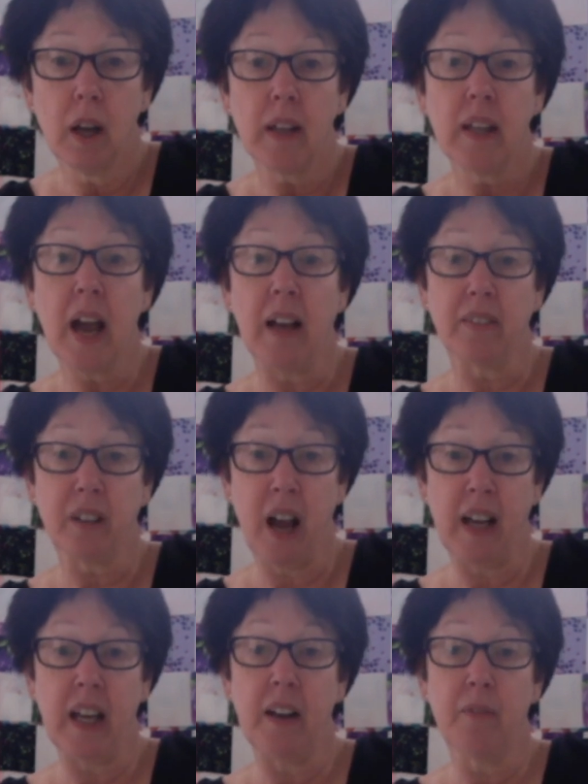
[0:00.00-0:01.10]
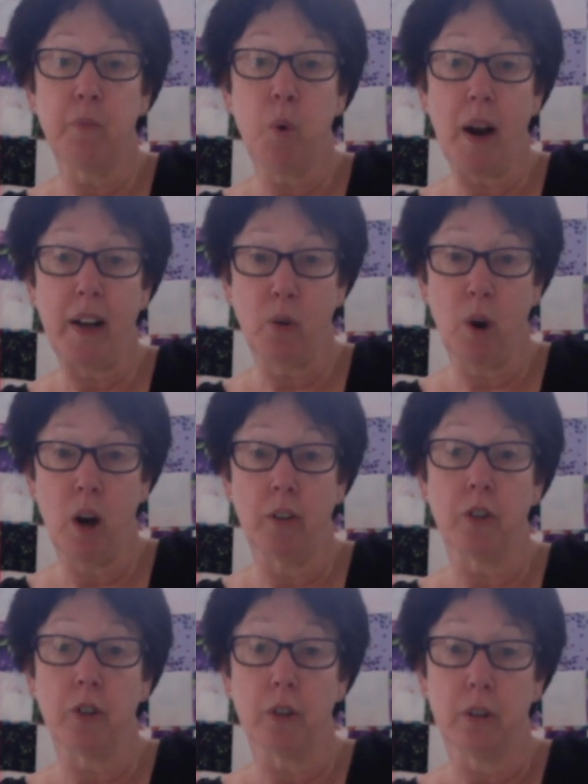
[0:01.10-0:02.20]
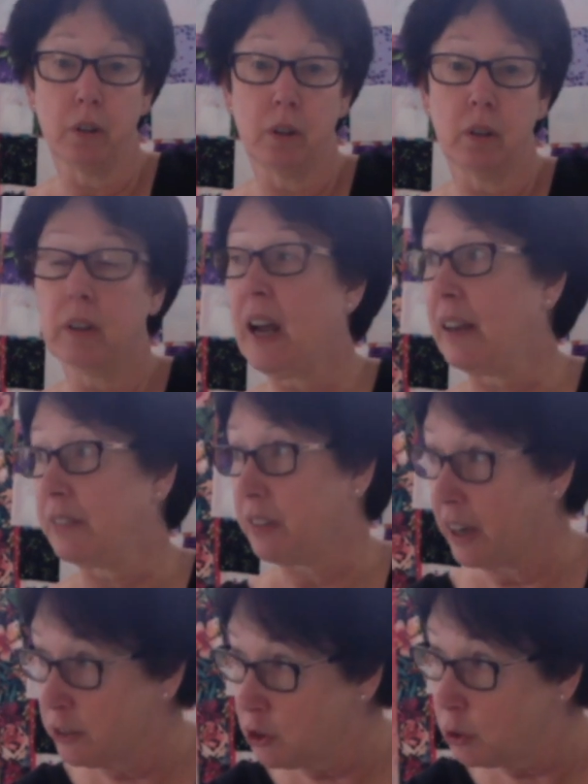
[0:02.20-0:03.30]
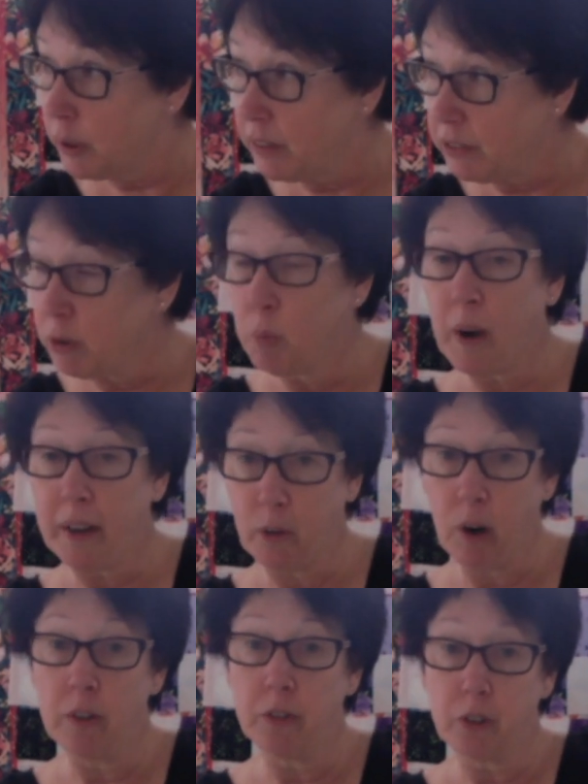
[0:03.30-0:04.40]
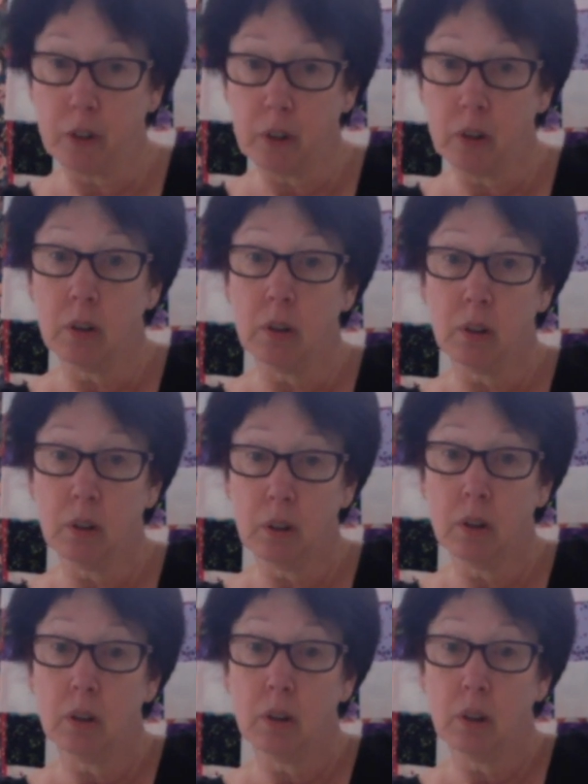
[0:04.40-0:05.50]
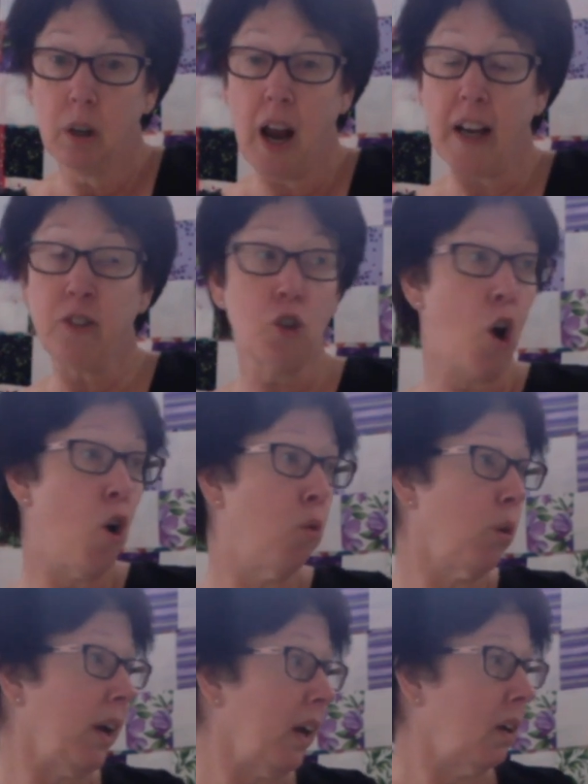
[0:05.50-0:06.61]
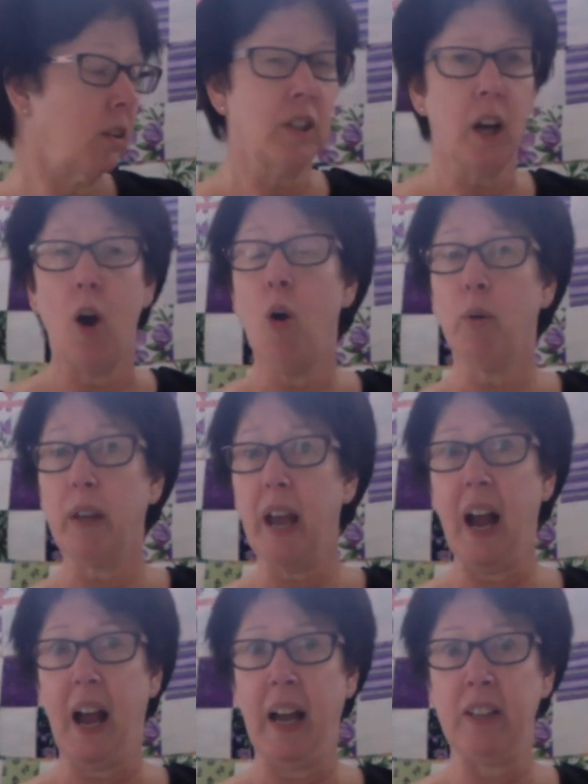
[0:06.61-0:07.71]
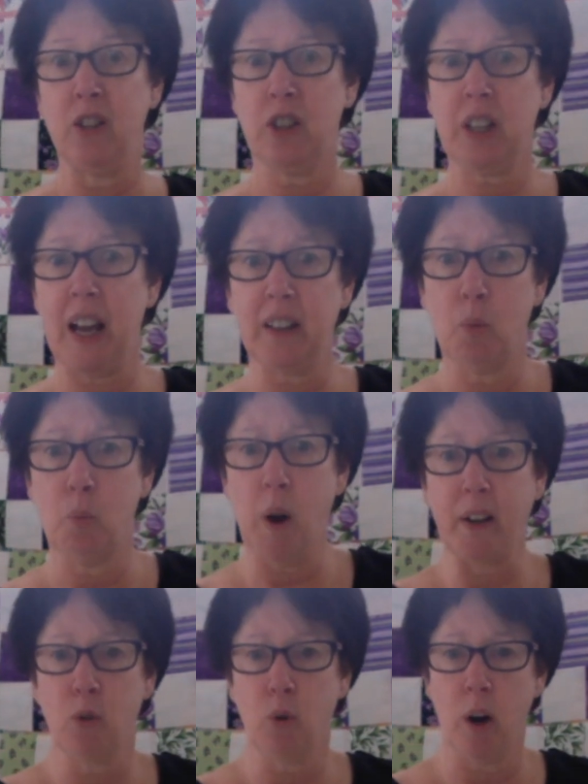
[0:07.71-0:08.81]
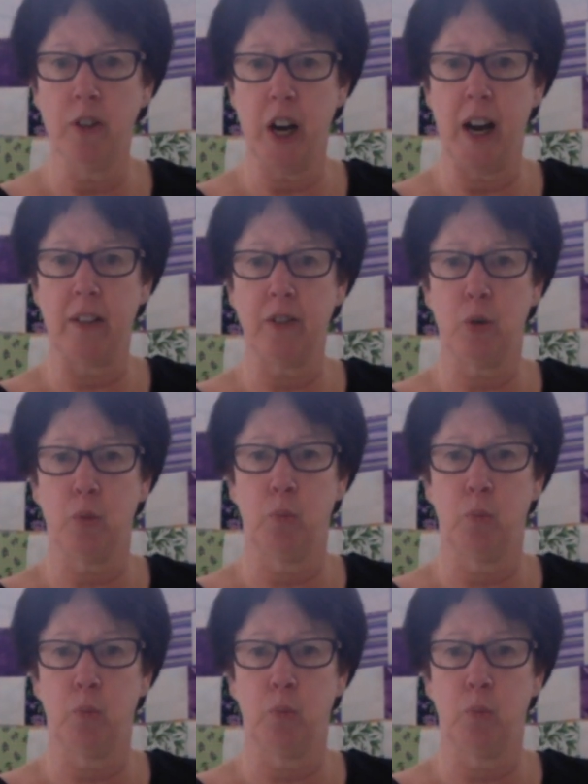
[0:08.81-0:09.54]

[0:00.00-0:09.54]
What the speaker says: Yes, I have white grunge. Yes, I do have some white grunge. I don't... Oh, yeah, I just got the white grunge extra